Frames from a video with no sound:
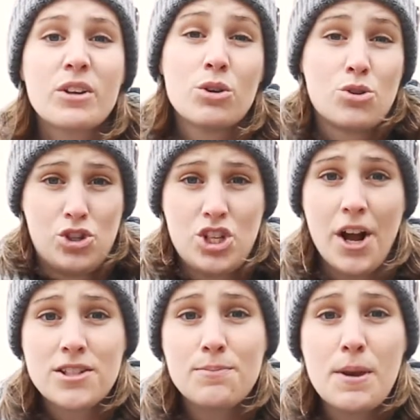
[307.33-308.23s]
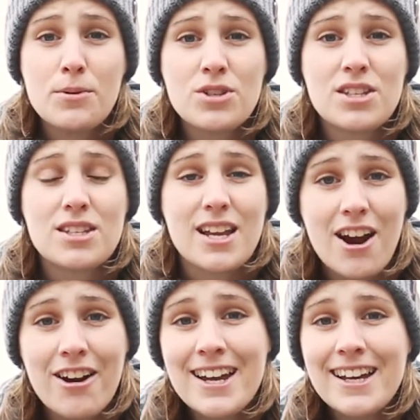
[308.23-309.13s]
where there's tons of people
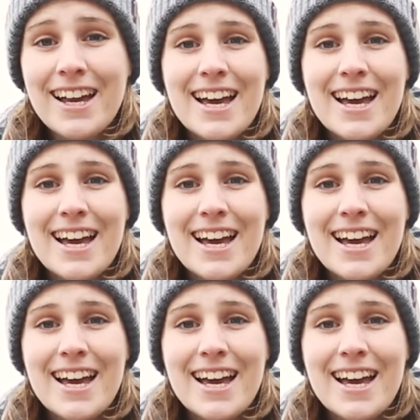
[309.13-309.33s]
staring,